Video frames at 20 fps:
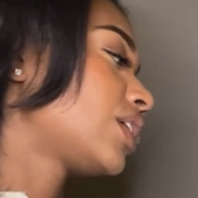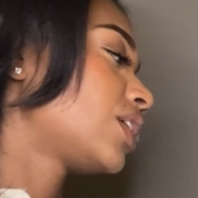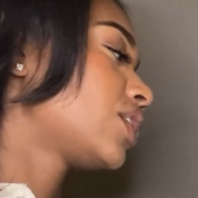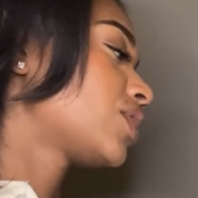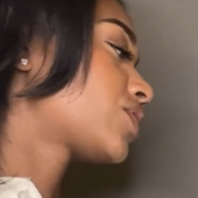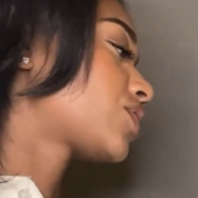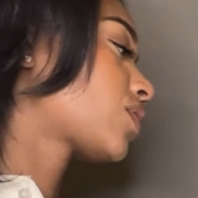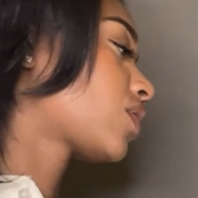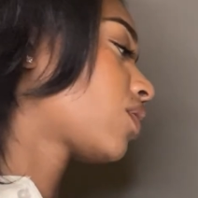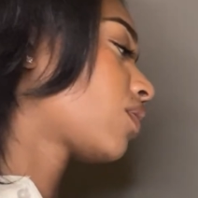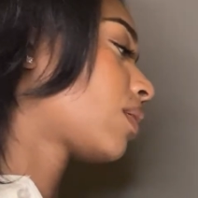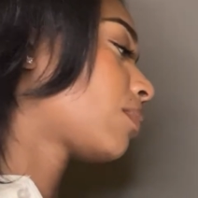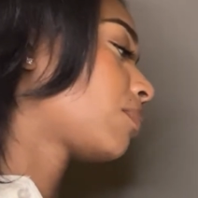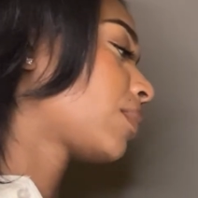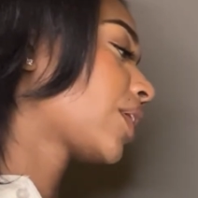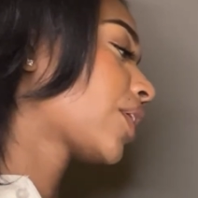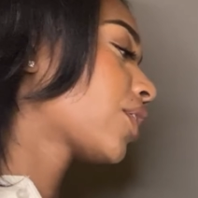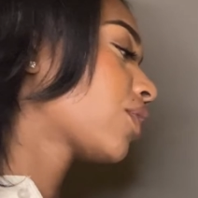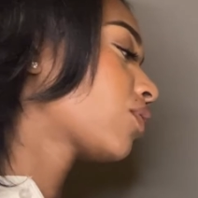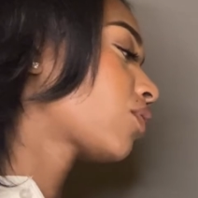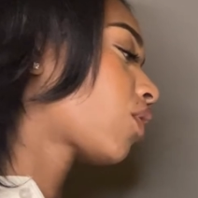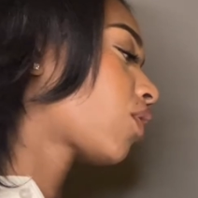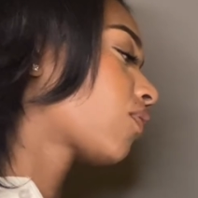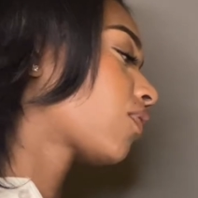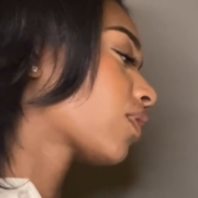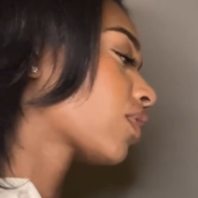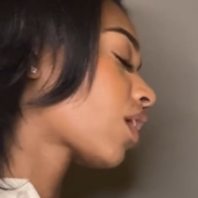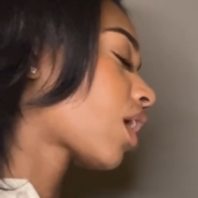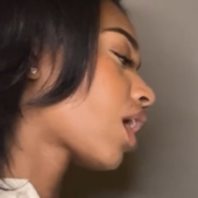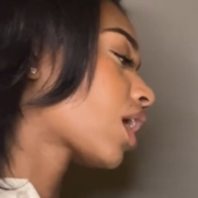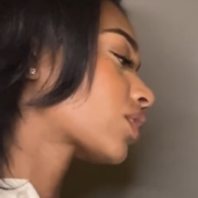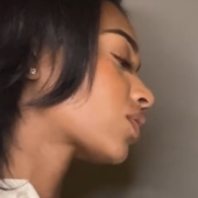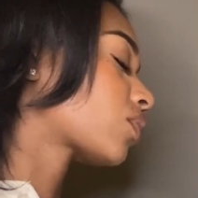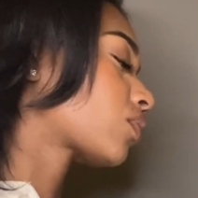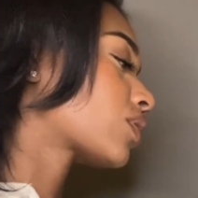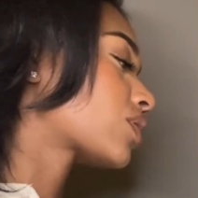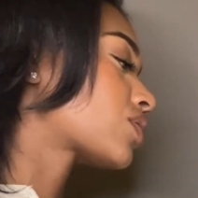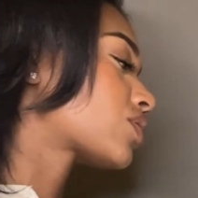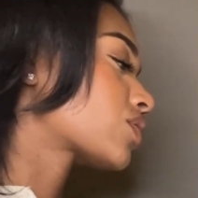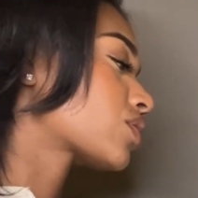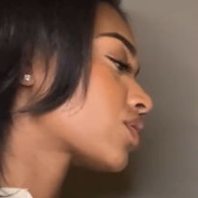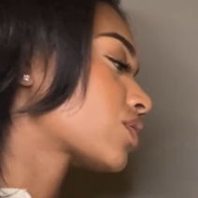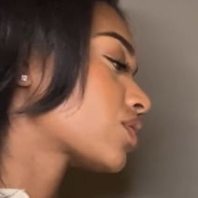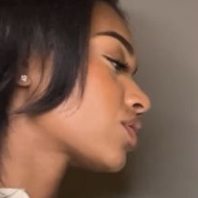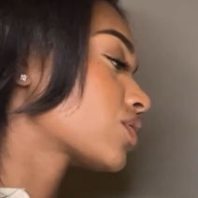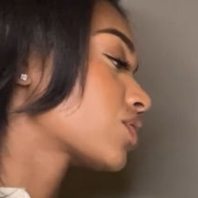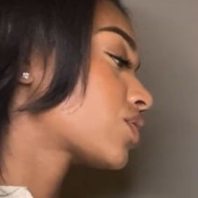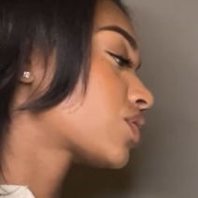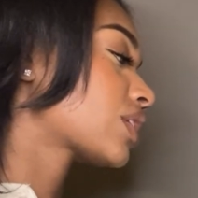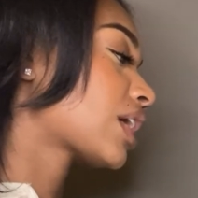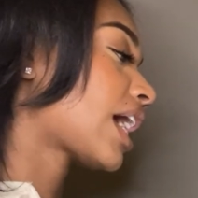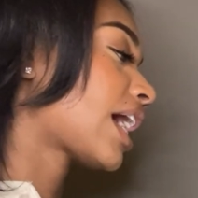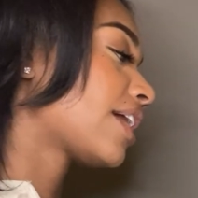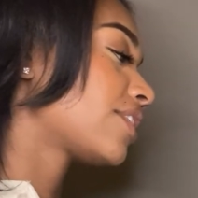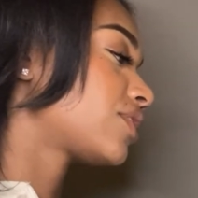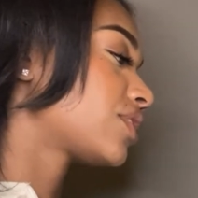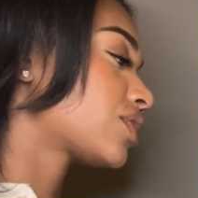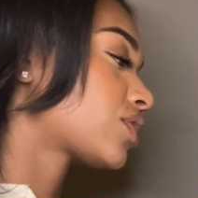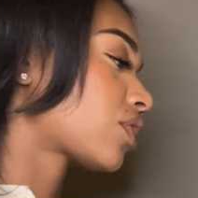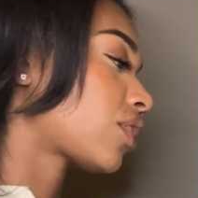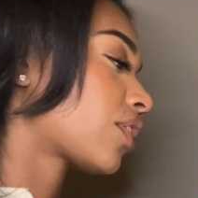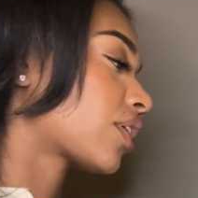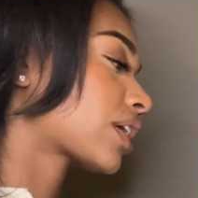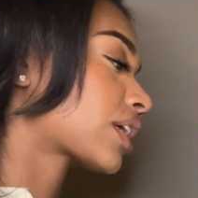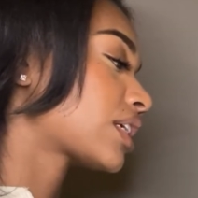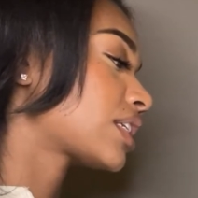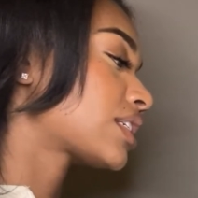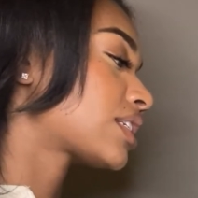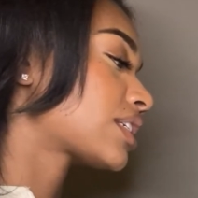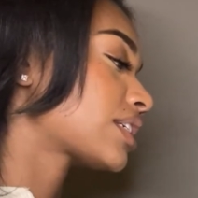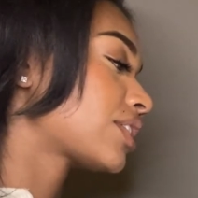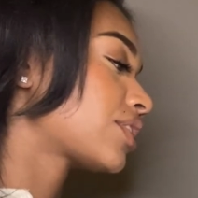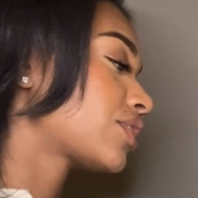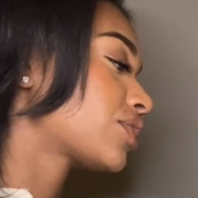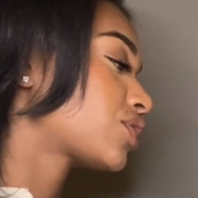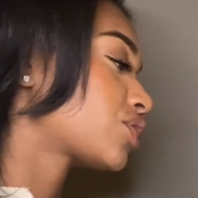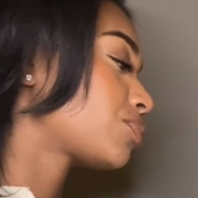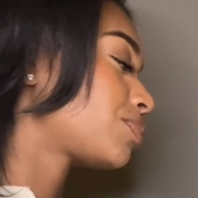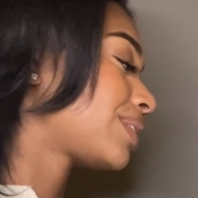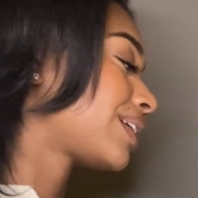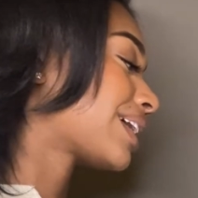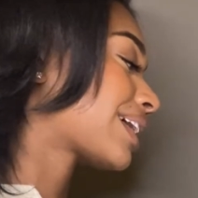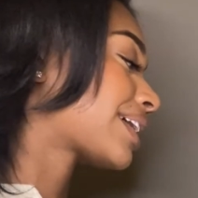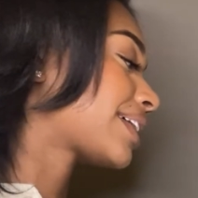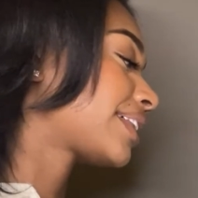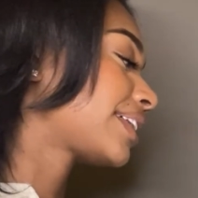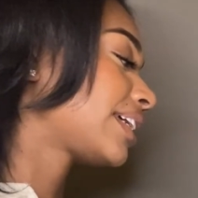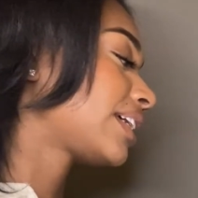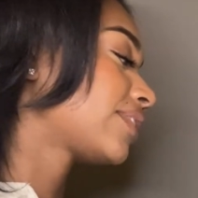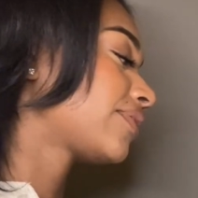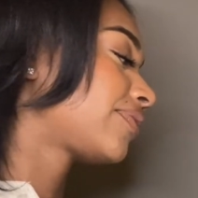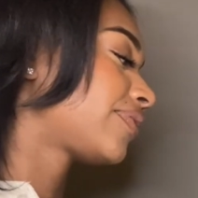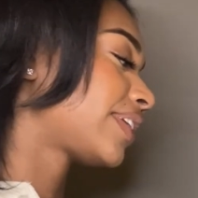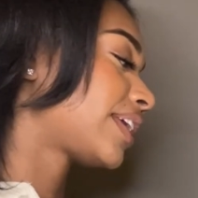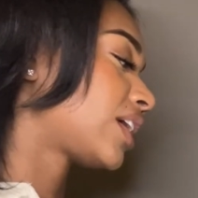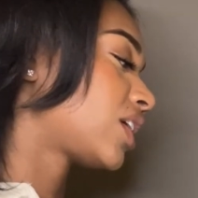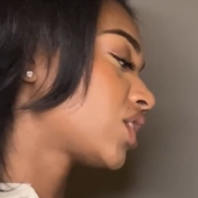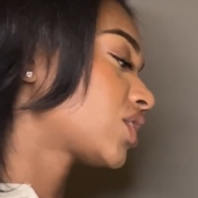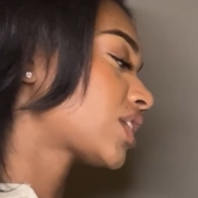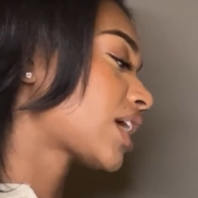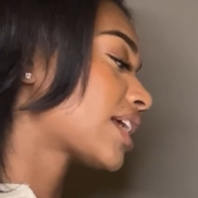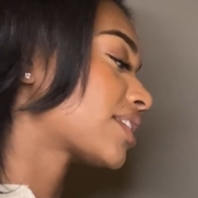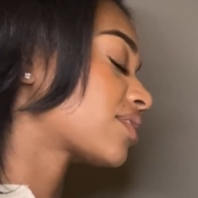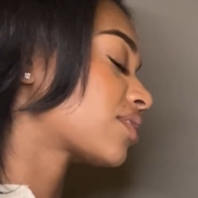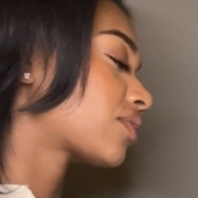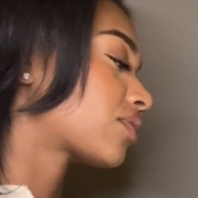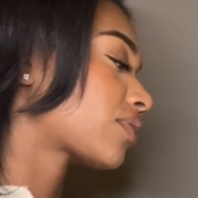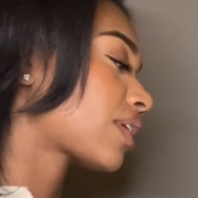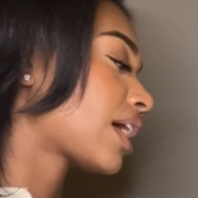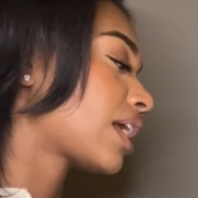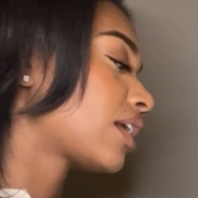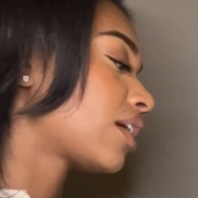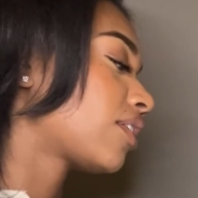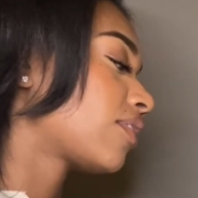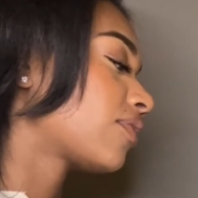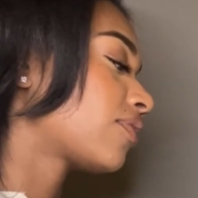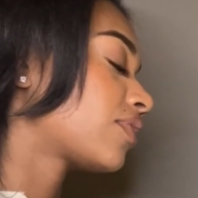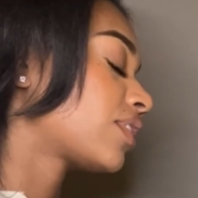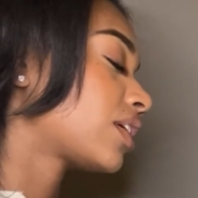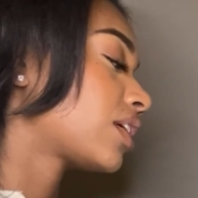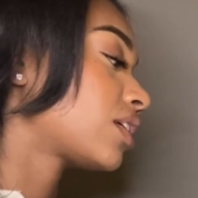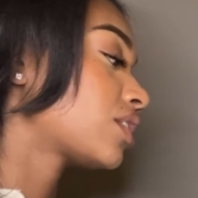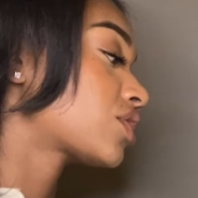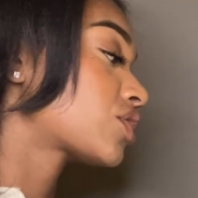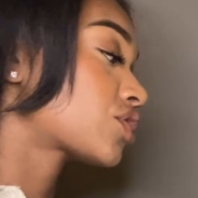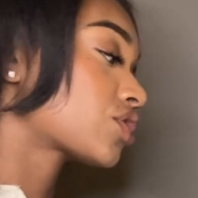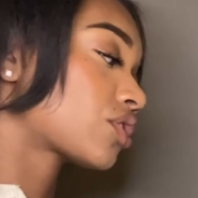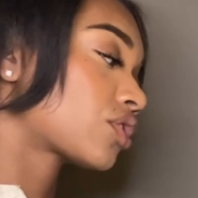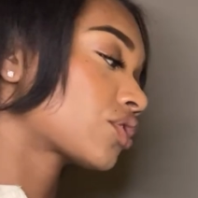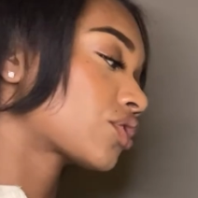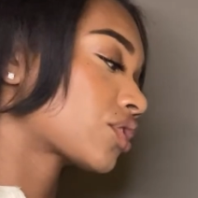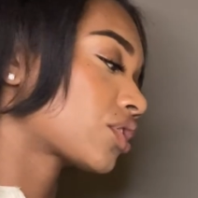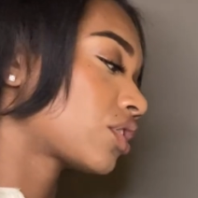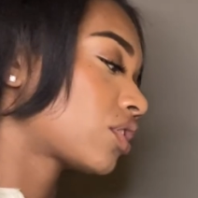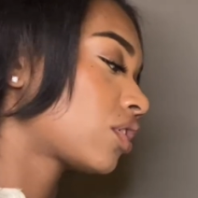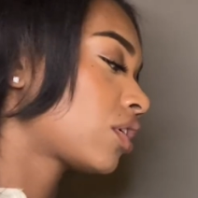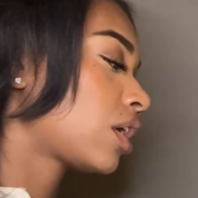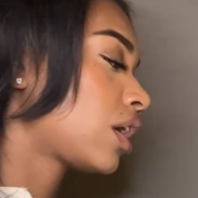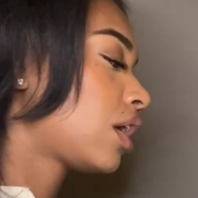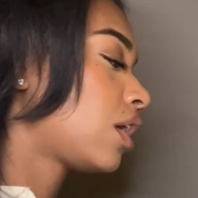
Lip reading: So a marrowed overlock or serged edges are considered to be a clean finish as the thread of the serger